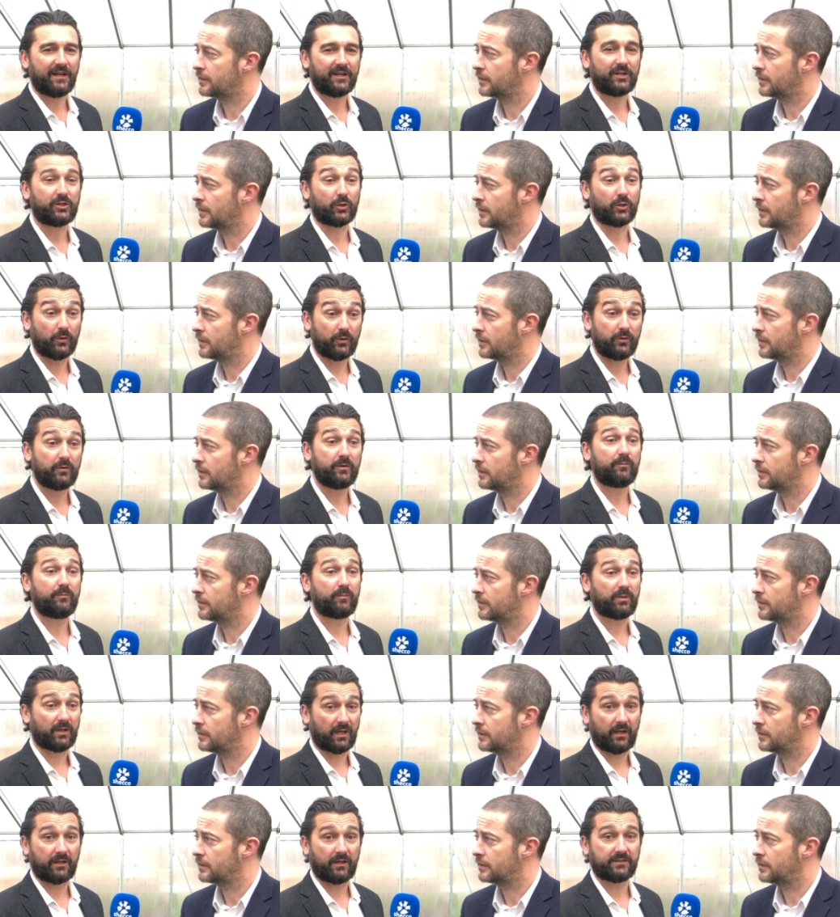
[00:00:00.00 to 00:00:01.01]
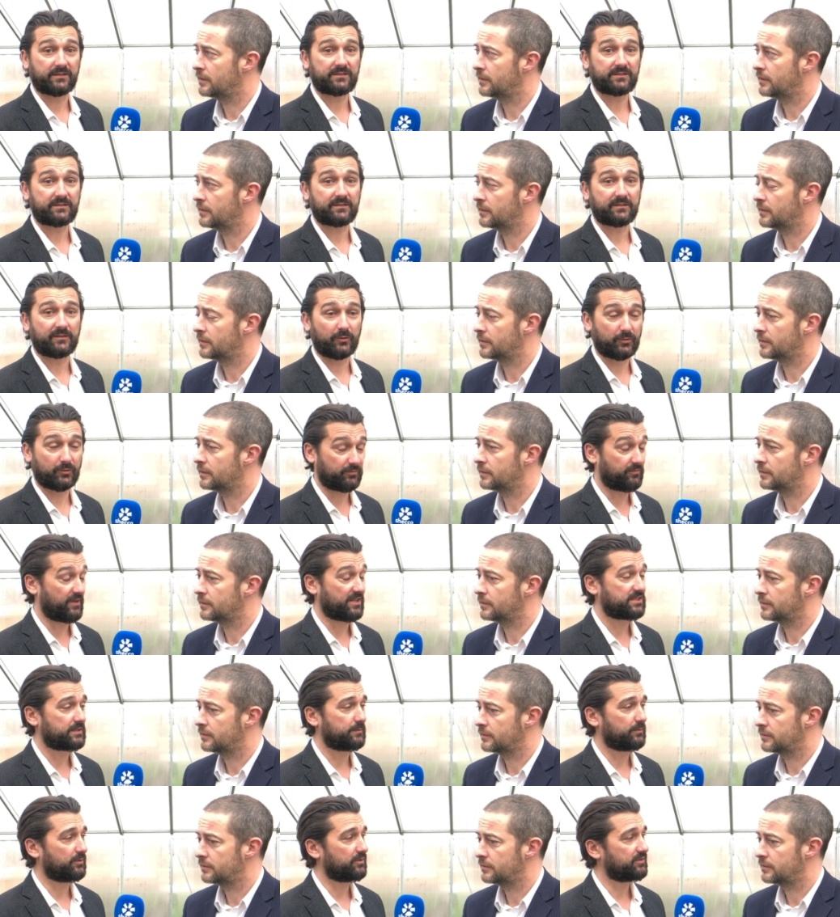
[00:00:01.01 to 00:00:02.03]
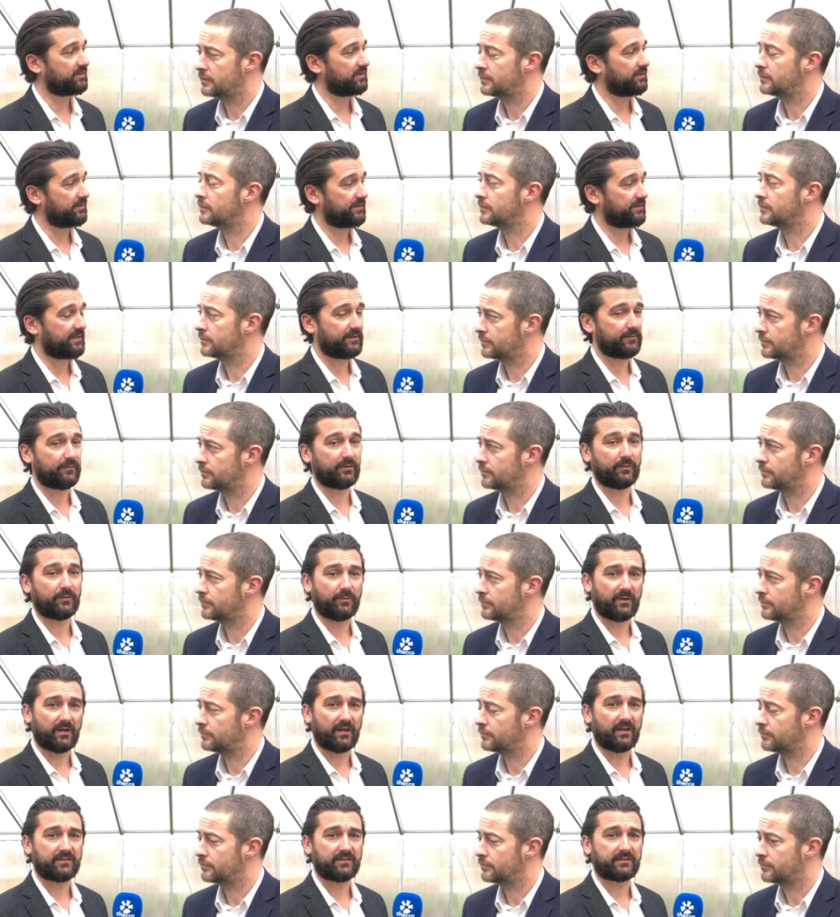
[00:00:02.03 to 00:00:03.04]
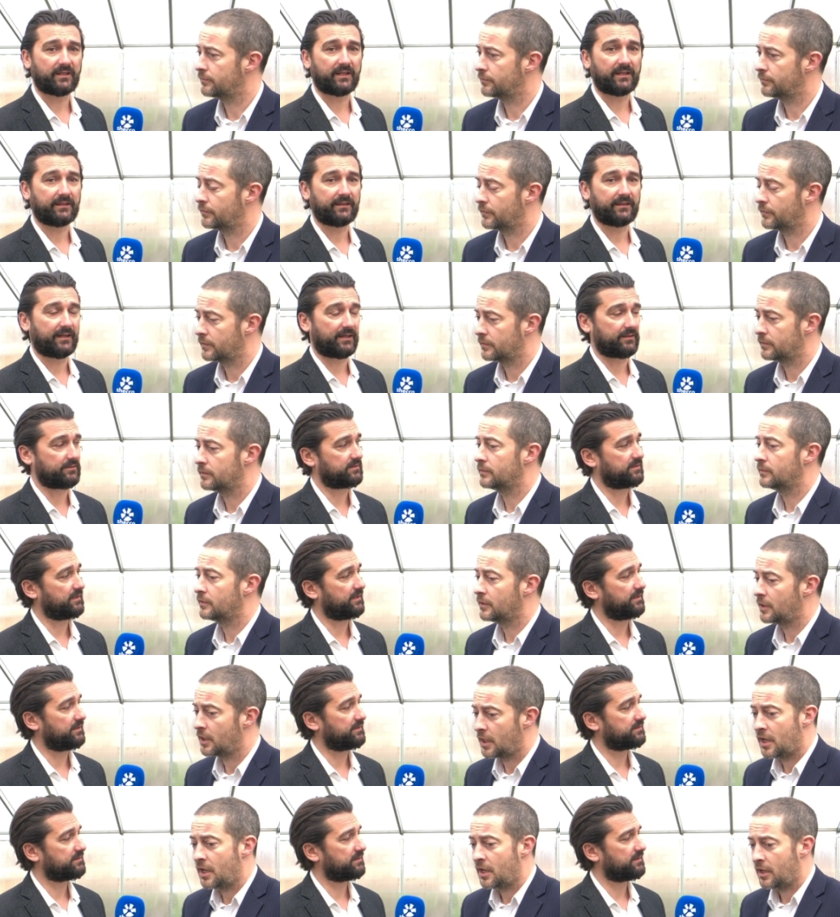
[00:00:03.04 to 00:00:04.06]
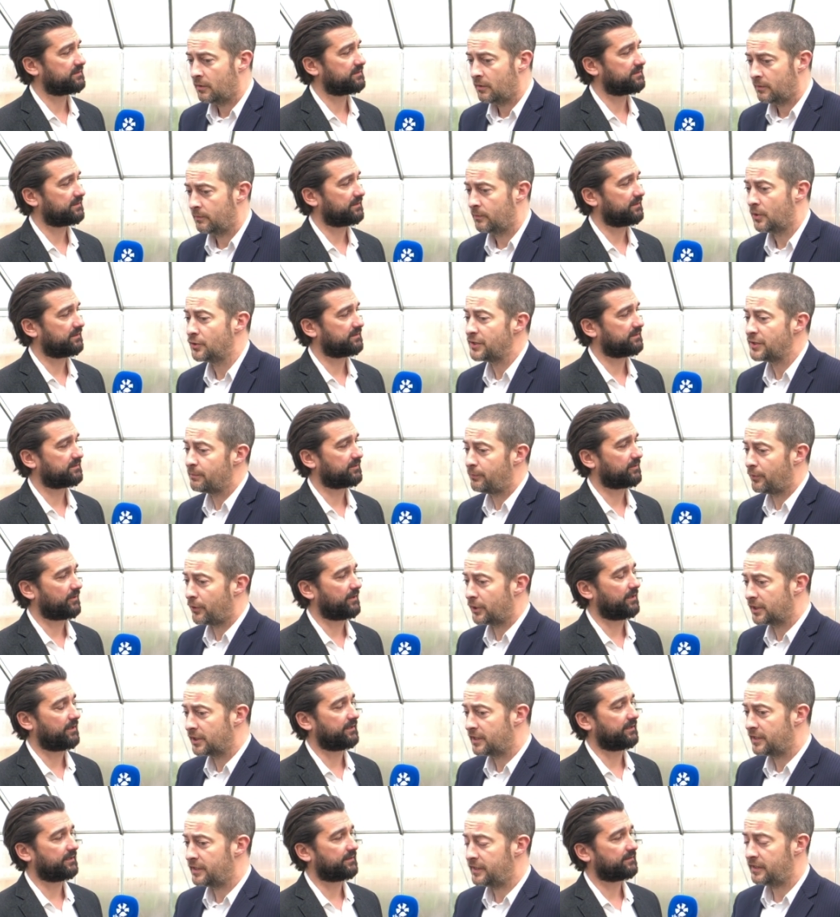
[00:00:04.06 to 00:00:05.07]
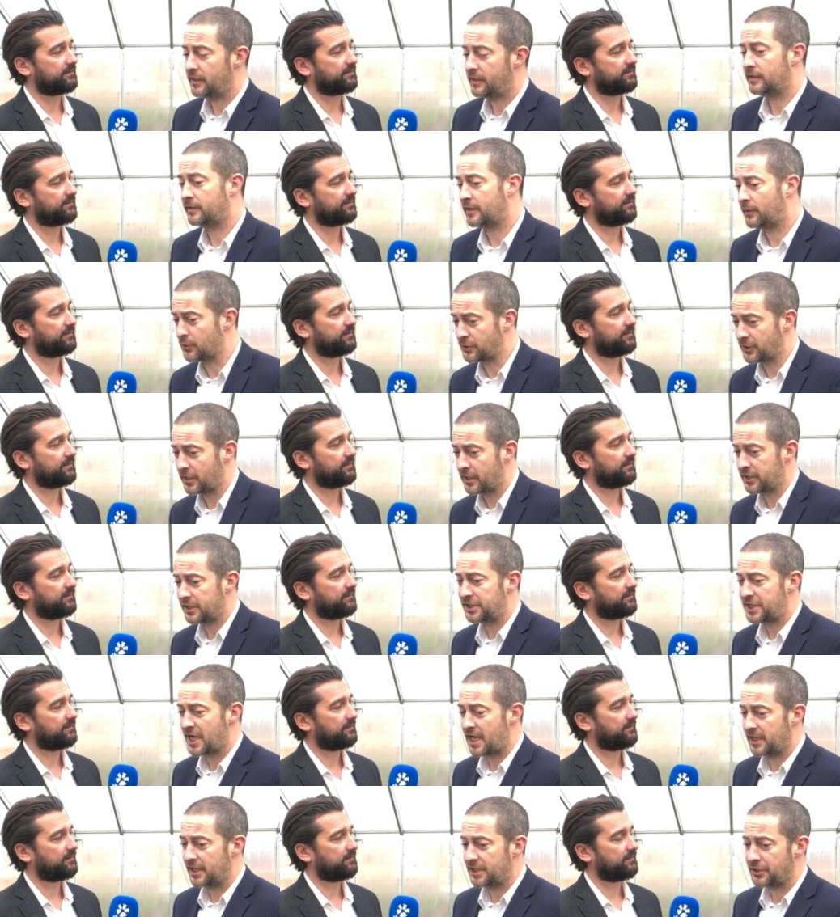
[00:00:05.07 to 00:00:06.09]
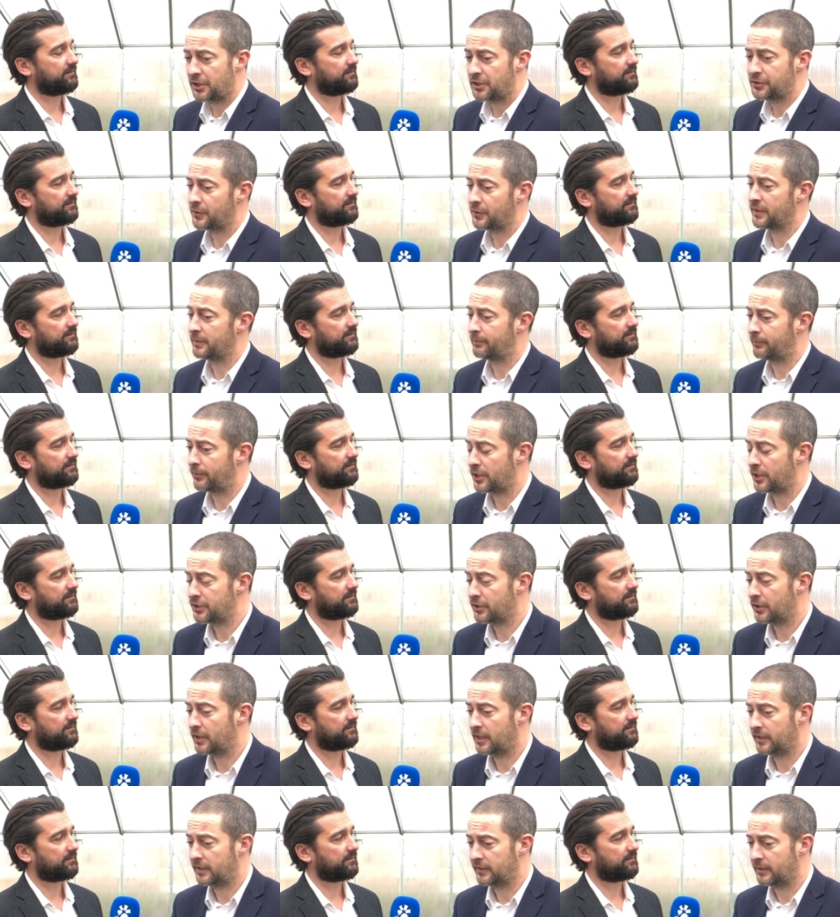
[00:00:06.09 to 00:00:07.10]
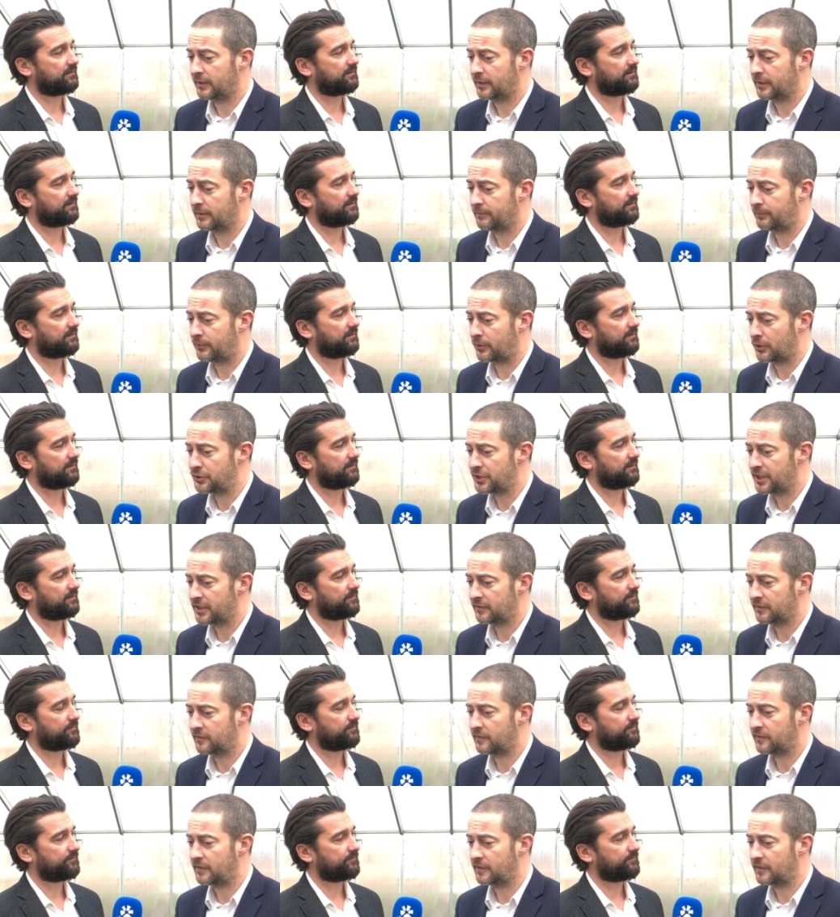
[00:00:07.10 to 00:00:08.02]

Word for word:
Speaker 1: grow plants or vegetables that you're then uh, selling downstairs. So a, Most importantly,
Speaker 2: there was another challenge also in the, product in the project.